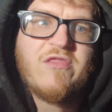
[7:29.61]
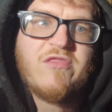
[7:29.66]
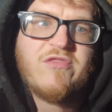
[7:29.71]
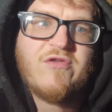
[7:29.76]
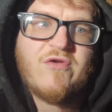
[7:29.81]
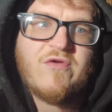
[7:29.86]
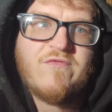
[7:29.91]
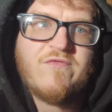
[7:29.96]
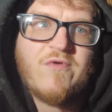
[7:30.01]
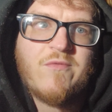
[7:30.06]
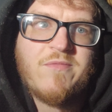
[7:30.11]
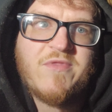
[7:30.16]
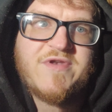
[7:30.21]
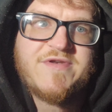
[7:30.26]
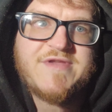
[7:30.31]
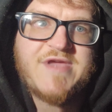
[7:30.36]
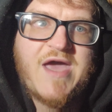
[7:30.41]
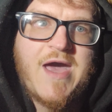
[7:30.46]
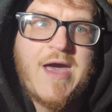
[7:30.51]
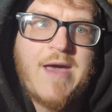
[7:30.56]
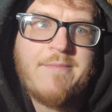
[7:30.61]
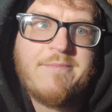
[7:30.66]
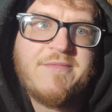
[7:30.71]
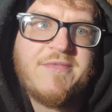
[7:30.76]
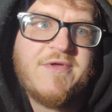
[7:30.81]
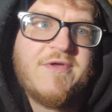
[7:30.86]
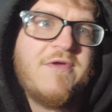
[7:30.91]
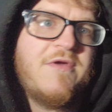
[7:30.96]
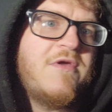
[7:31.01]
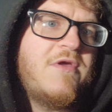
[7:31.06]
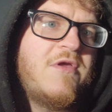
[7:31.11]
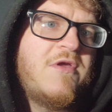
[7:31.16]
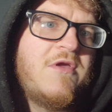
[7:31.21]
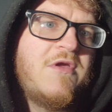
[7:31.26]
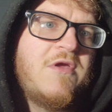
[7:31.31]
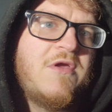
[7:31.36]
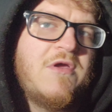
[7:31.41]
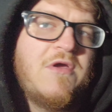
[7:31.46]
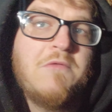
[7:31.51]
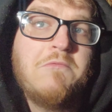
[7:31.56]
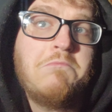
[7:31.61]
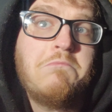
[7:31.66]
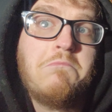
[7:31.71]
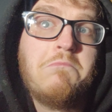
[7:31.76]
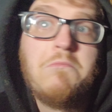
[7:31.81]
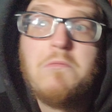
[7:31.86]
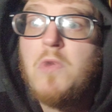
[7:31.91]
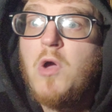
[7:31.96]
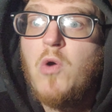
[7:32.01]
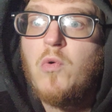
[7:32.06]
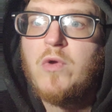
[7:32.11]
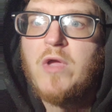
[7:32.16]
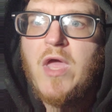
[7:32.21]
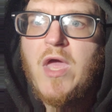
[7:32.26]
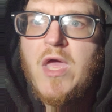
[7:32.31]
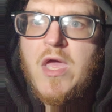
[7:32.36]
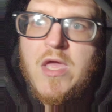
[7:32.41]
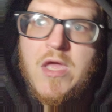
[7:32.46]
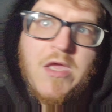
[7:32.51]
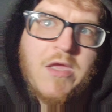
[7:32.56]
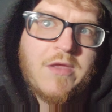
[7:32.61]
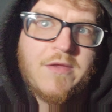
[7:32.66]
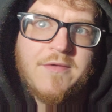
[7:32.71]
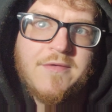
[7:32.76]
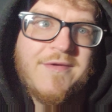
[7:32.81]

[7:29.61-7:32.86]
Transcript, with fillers: third from the top. Okay.